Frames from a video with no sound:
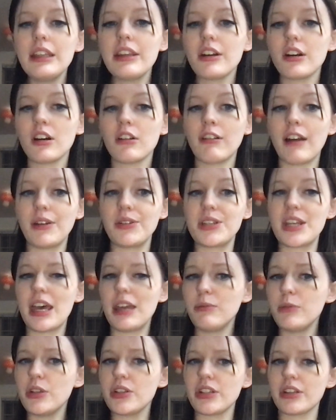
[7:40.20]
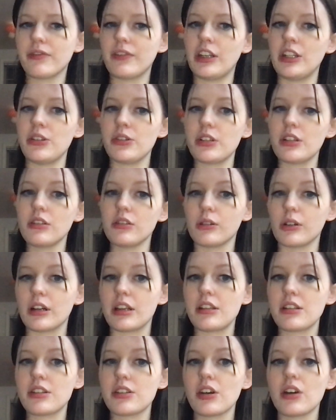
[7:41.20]
are around 10 music venues in
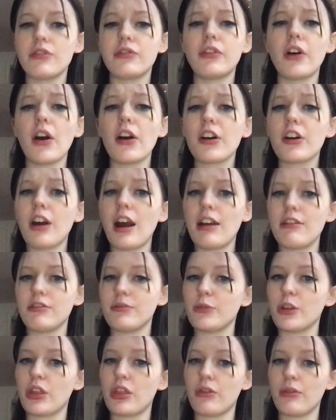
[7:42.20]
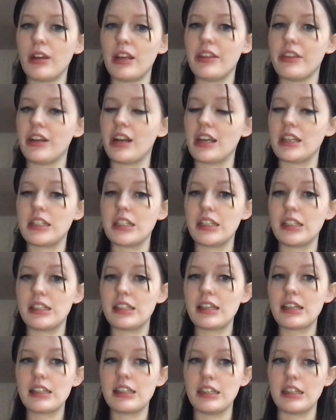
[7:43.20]
Lawrence, a far cry from the 3 in the
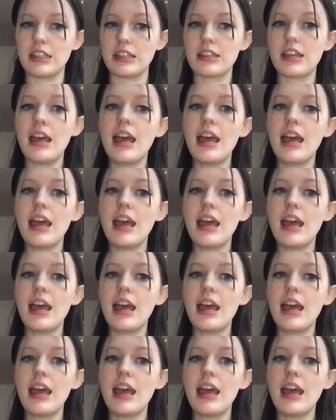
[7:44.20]
1960s,